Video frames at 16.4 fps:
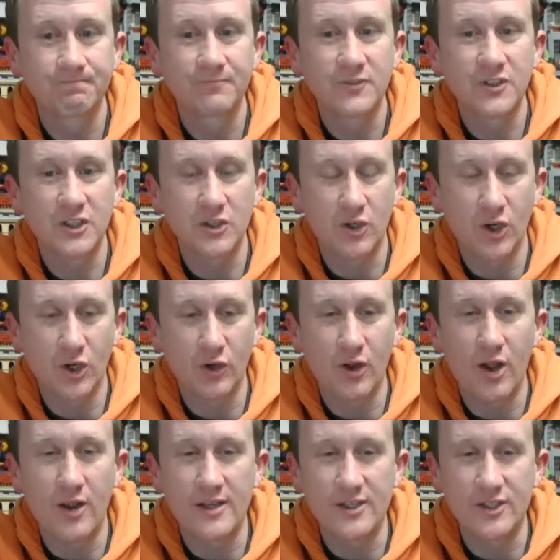Jay's got
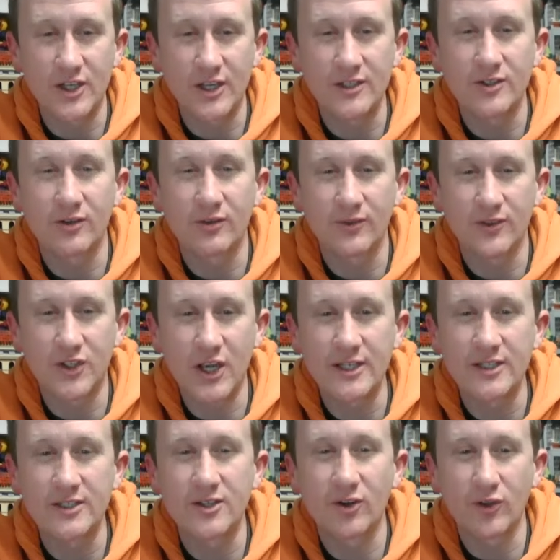
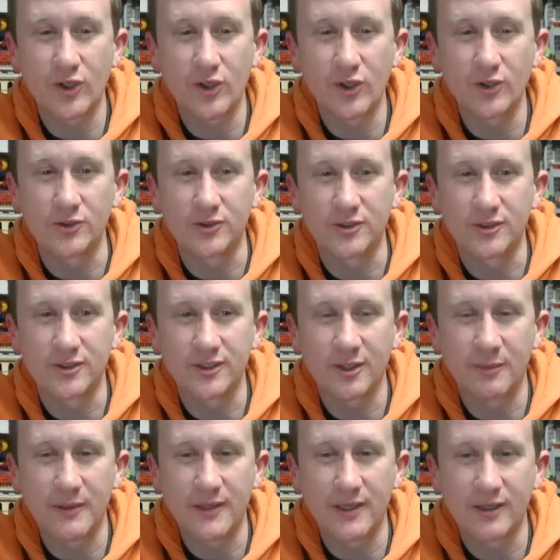the goods
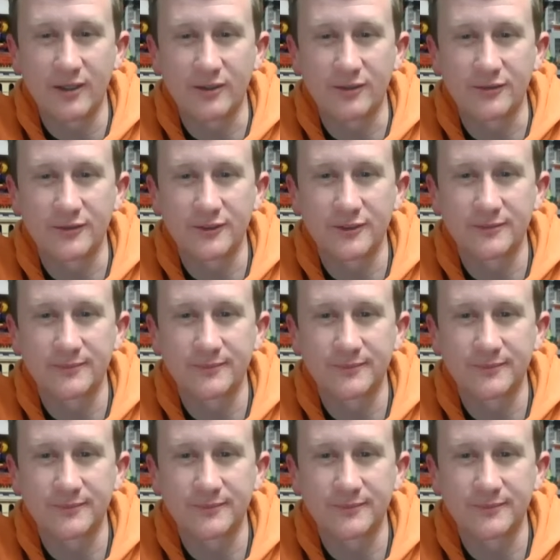up in the loft.